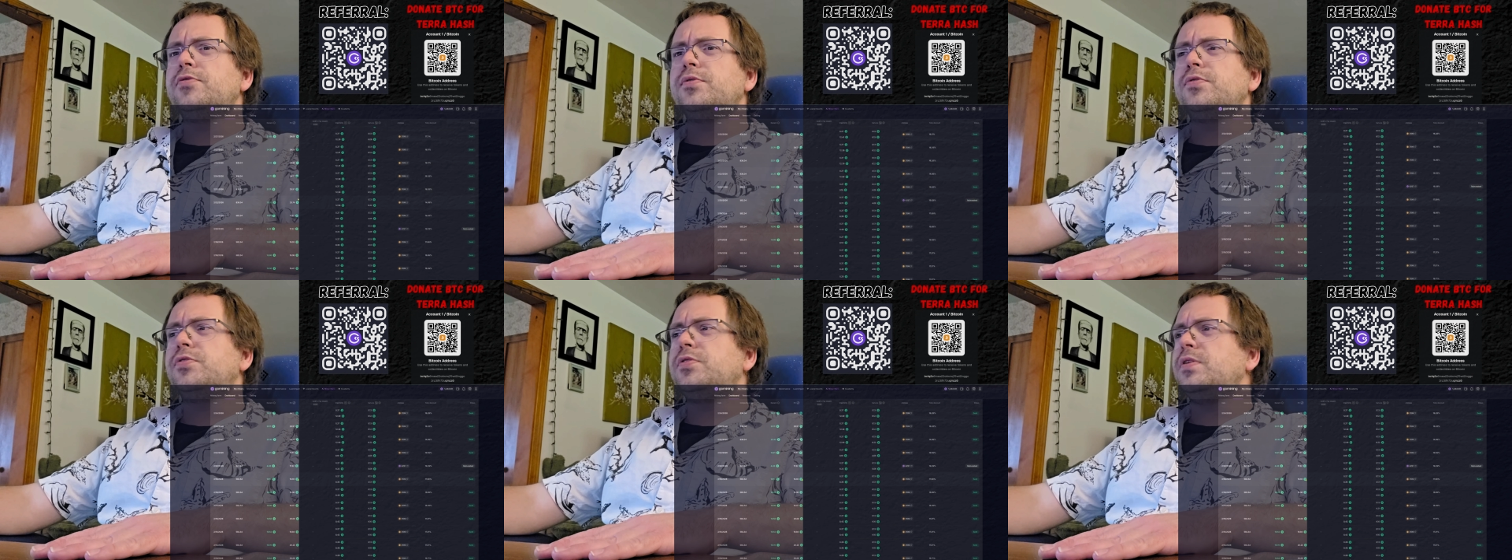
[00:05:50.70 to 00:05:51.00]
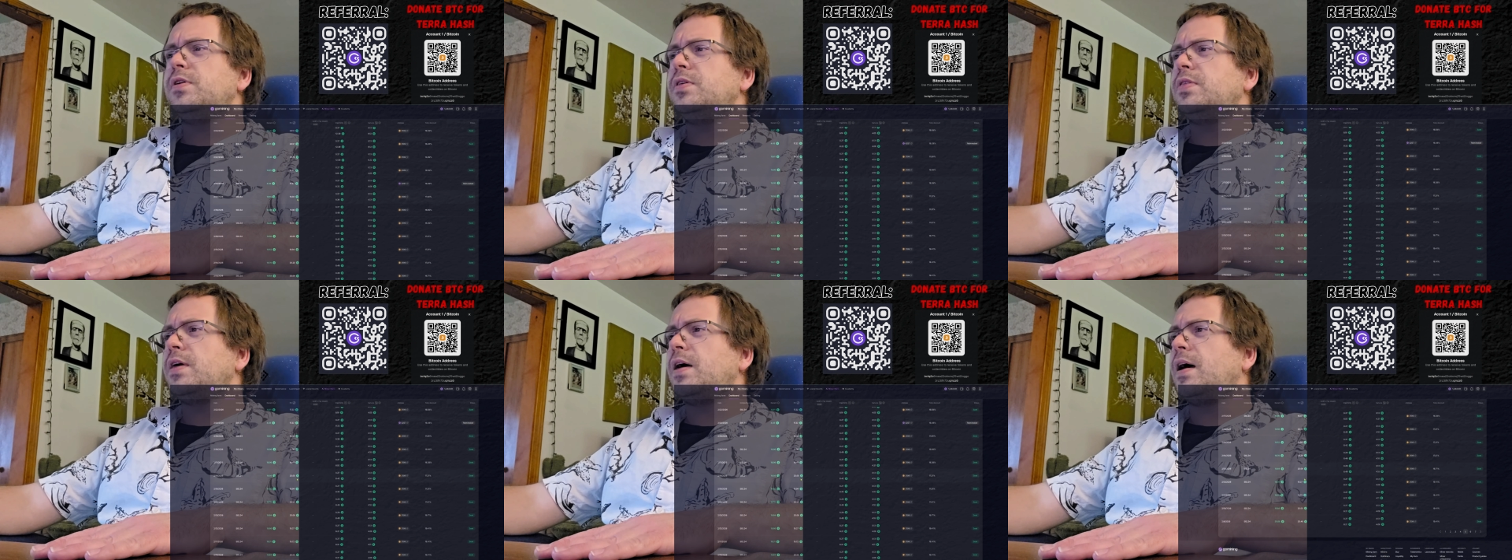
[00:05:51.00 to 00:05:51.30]
will
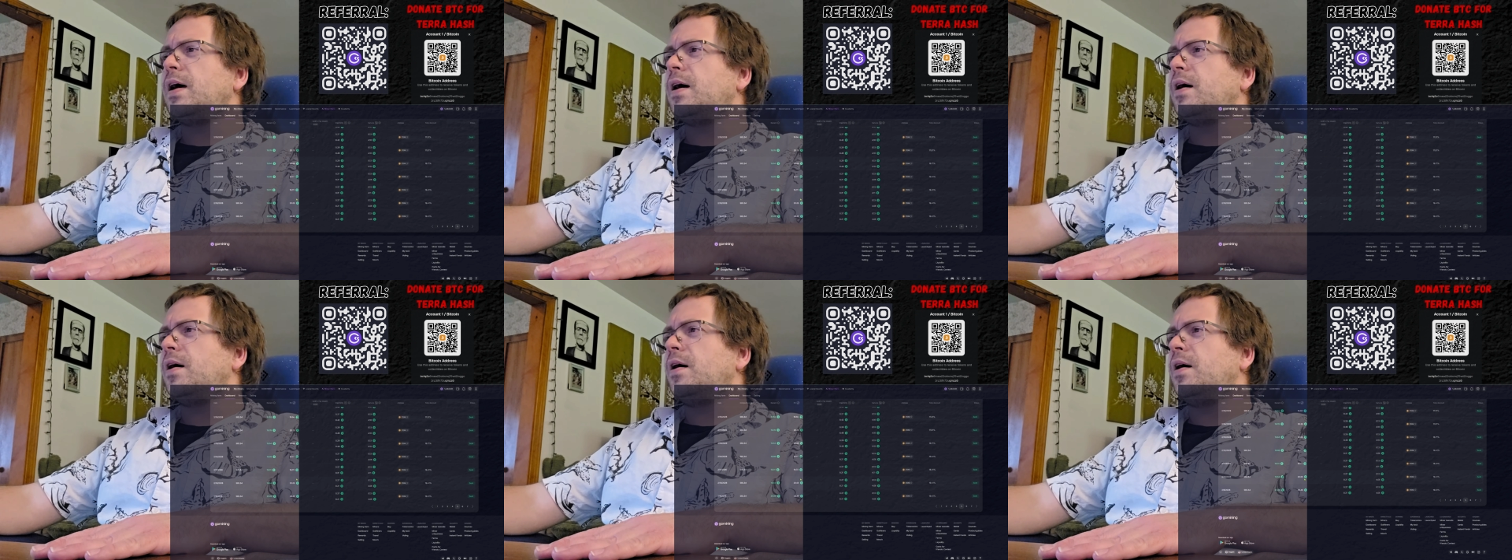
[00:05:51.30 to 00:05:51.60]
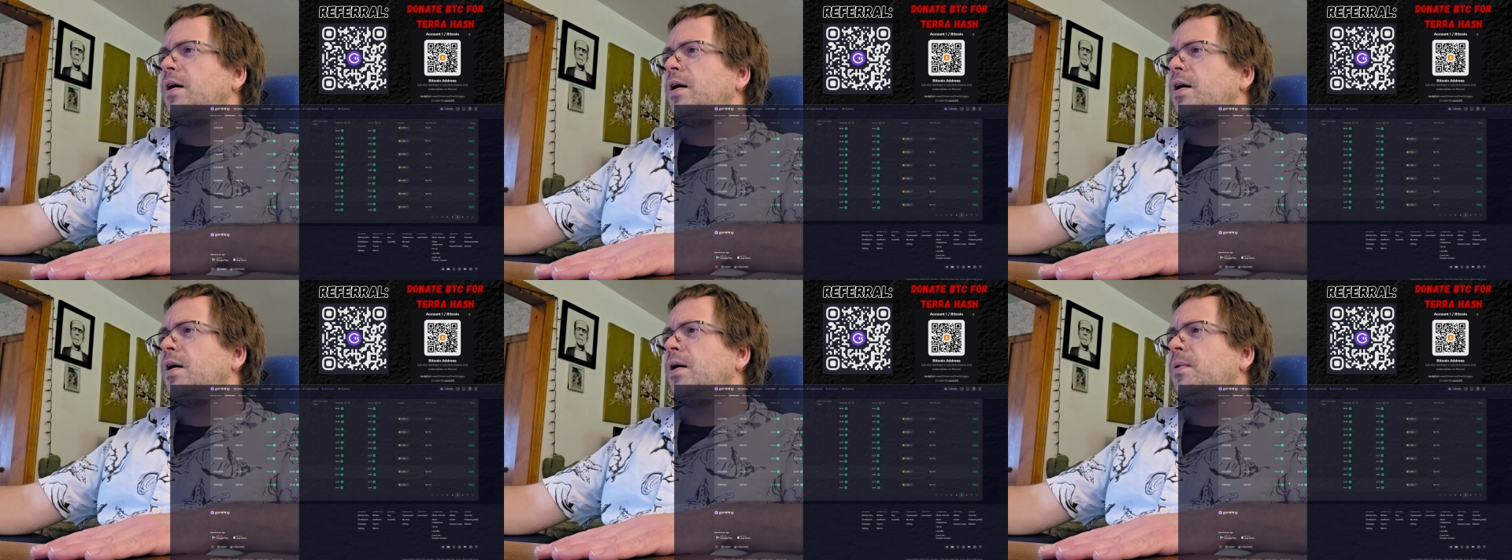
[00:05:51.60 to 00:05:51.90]
see that,
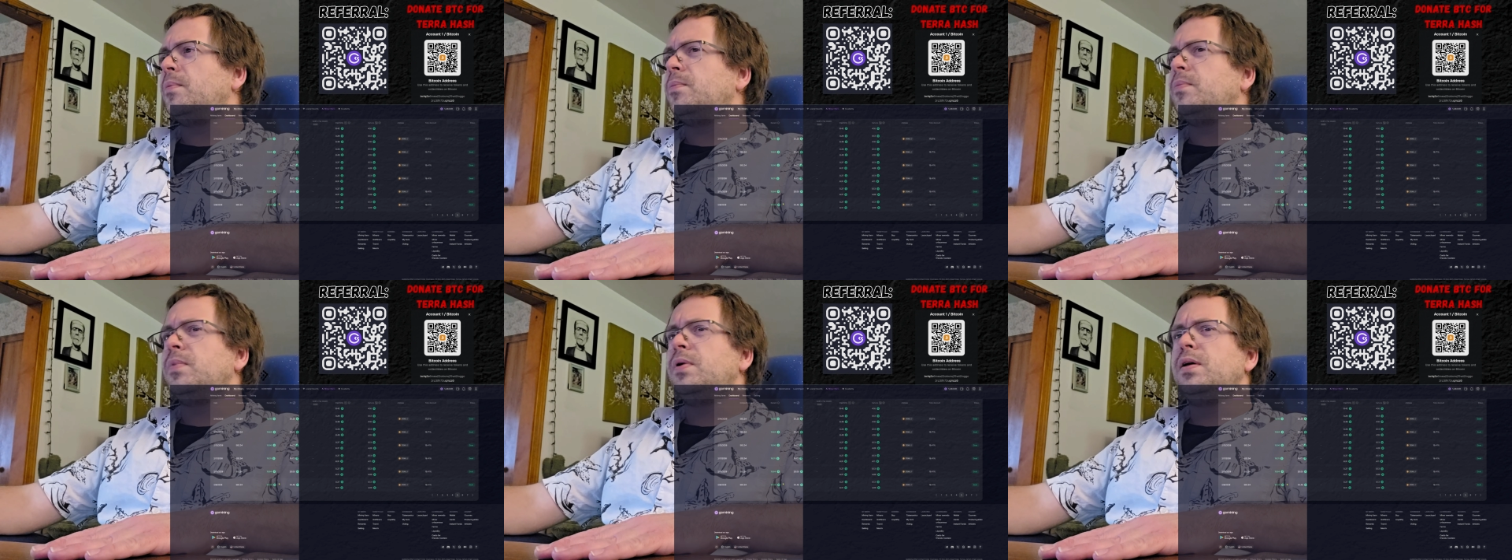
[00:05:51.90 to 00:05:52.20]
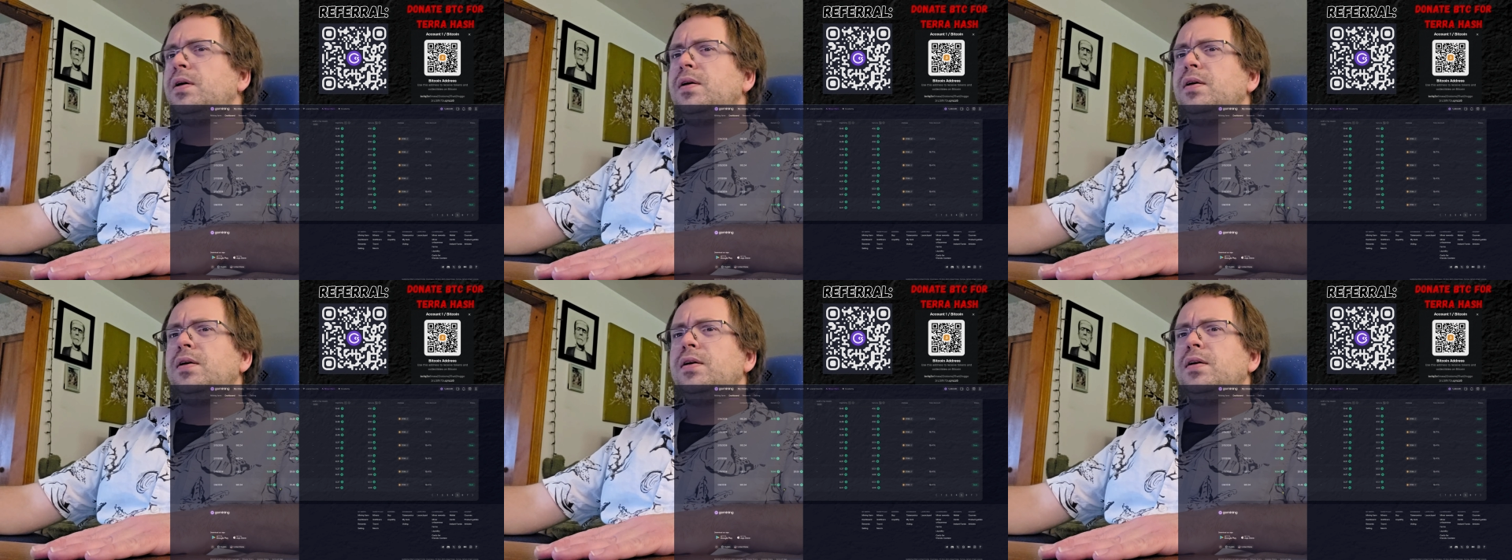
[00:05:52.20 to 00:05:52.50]

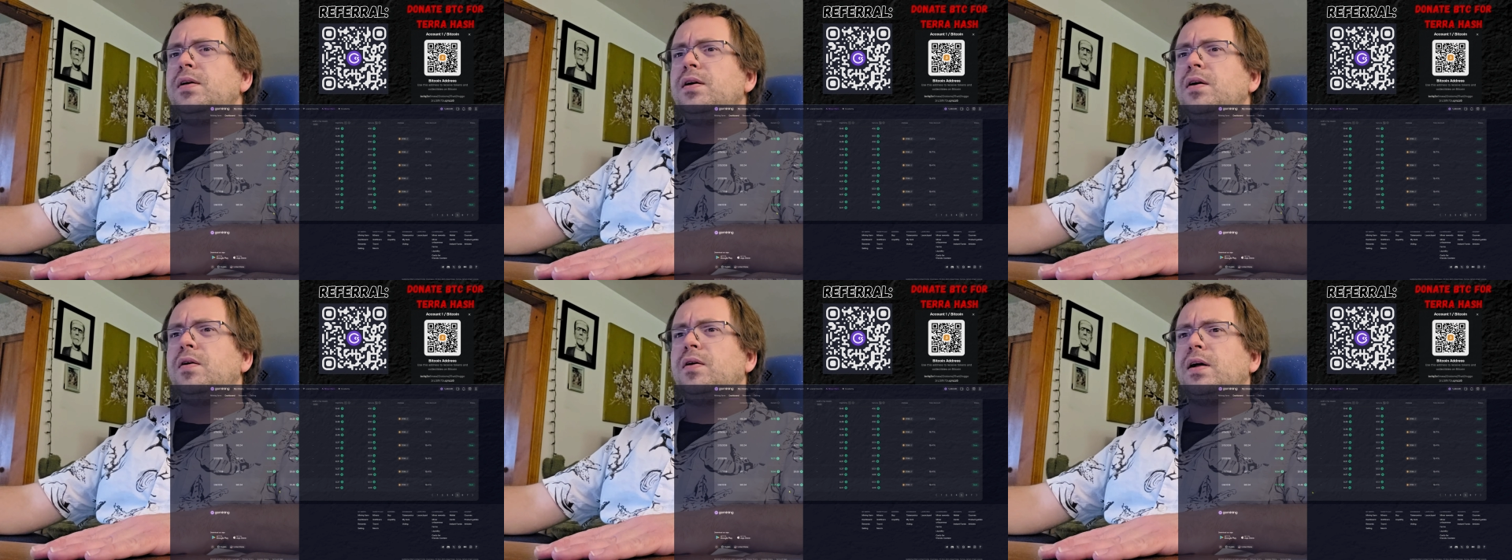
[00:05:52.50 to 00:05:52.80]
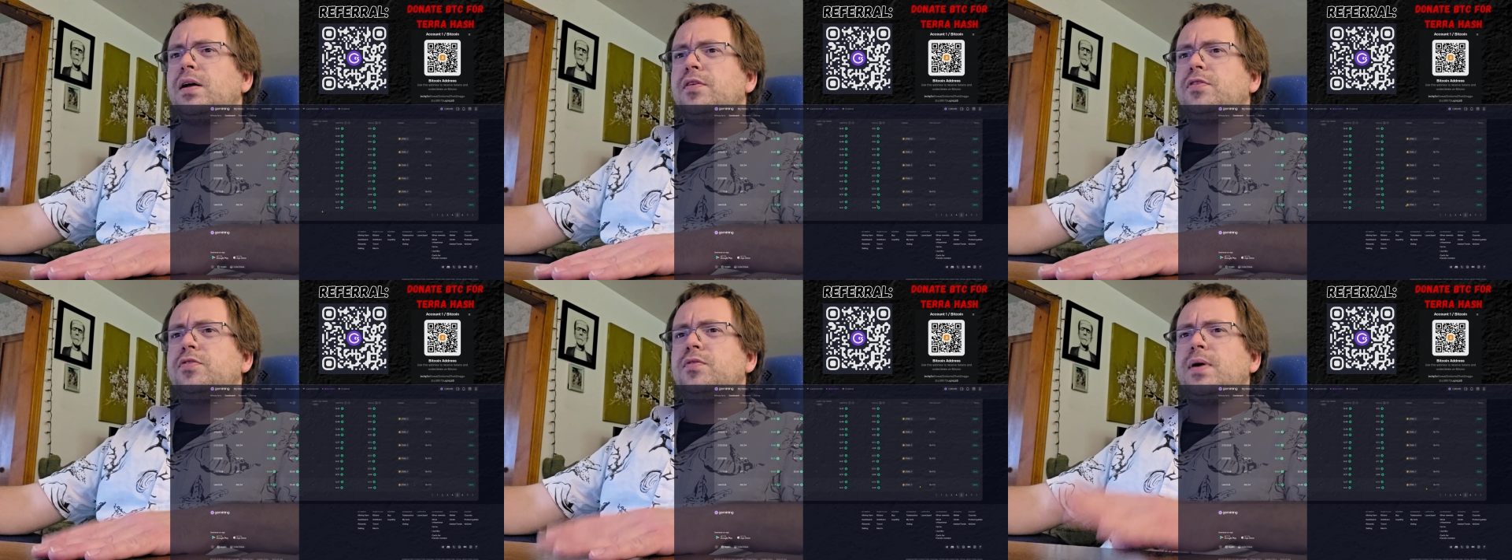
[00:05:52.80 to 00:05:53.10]

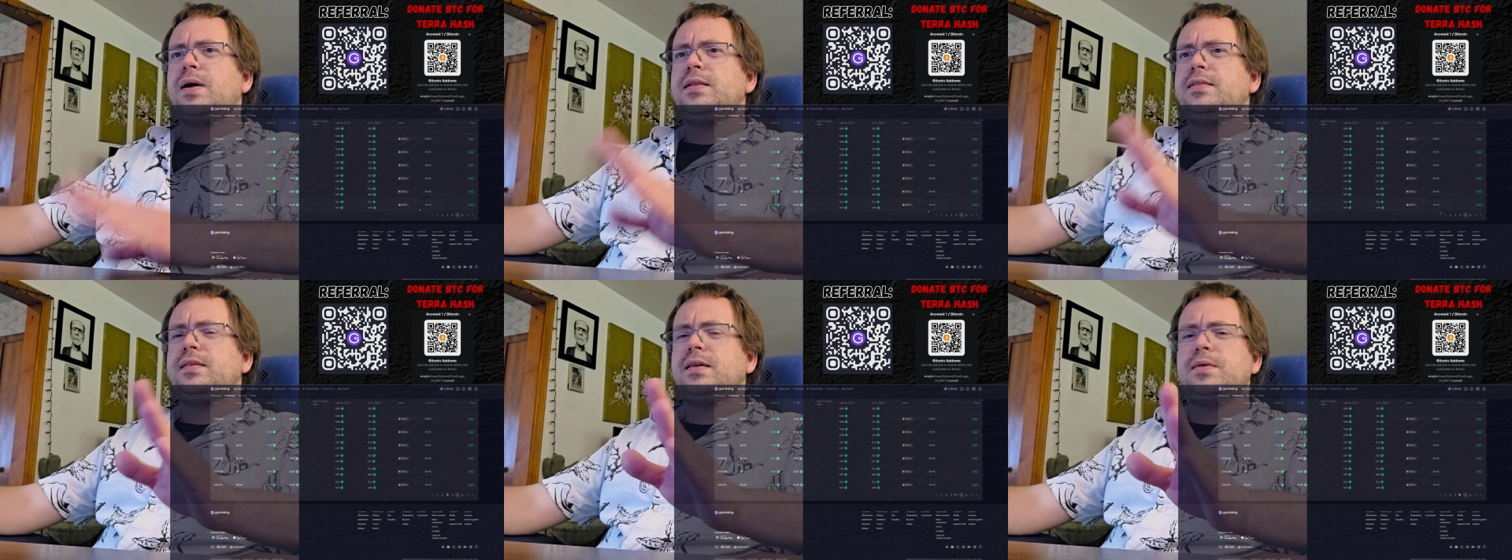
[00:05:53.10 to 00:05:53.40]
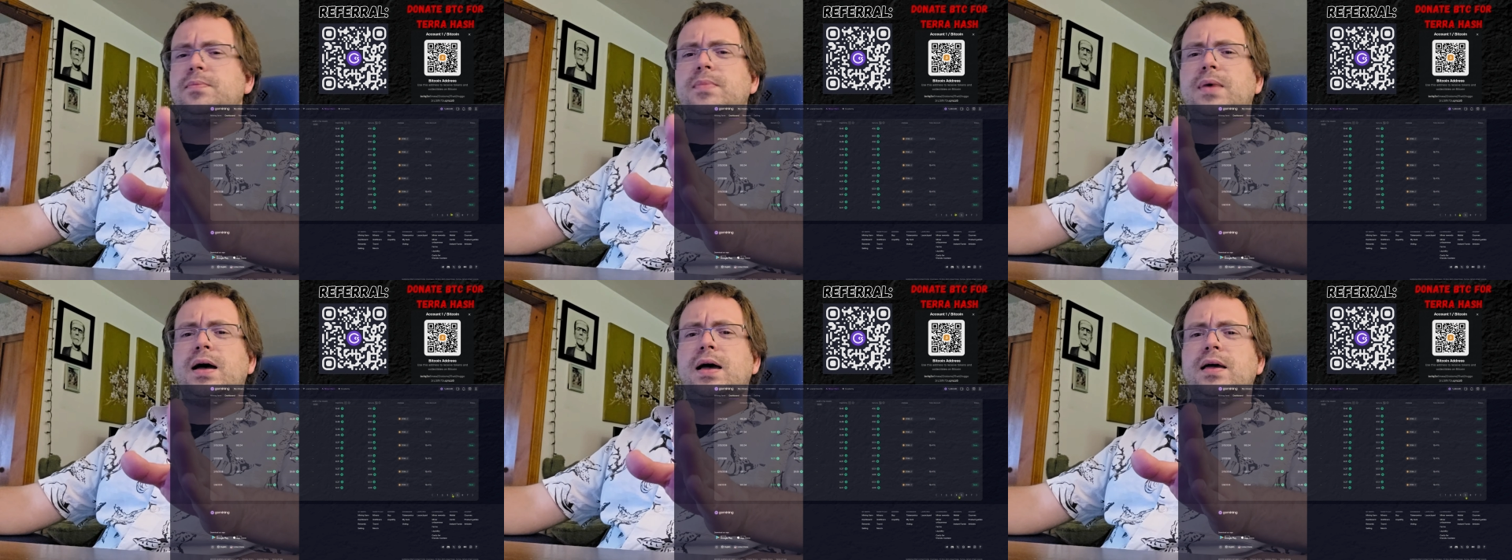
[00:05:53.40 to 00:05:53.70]
okay, so I
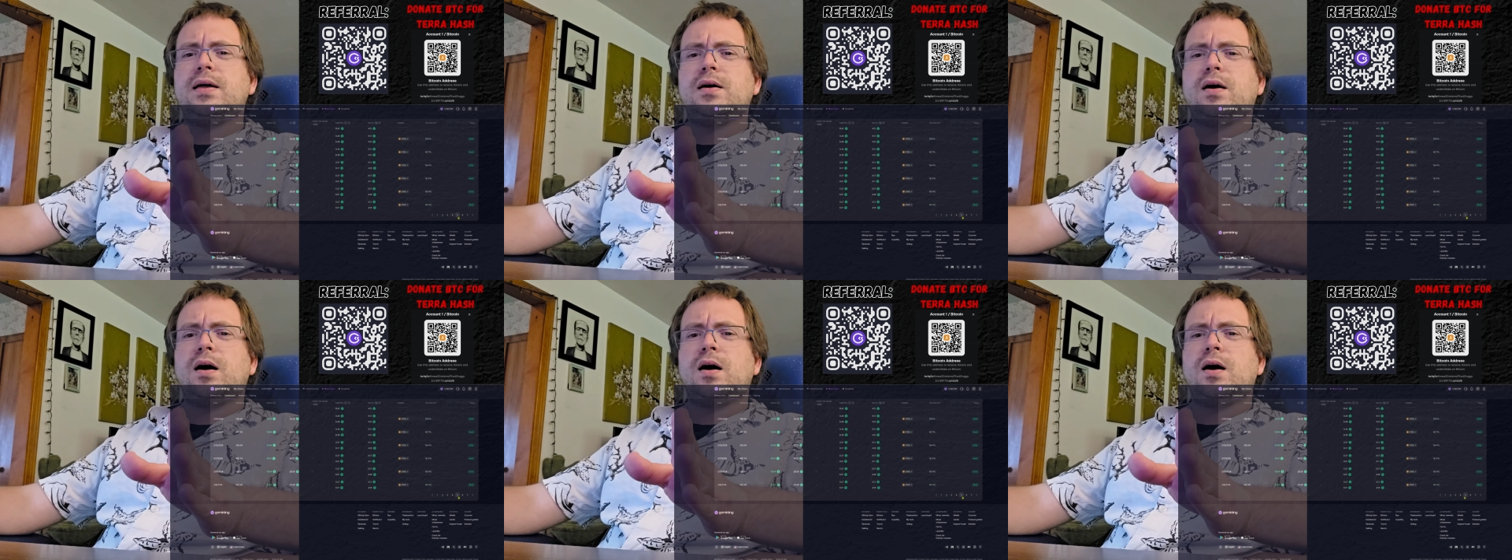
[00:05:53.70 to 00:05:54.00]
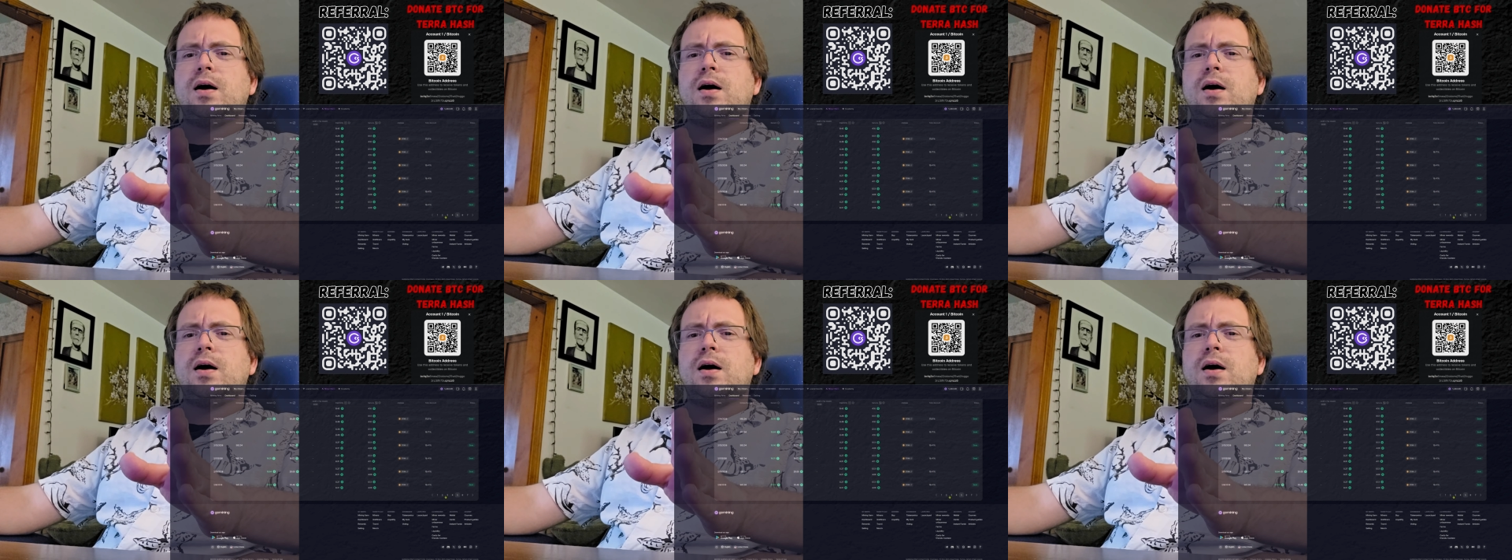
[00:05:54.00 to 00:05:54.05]
did my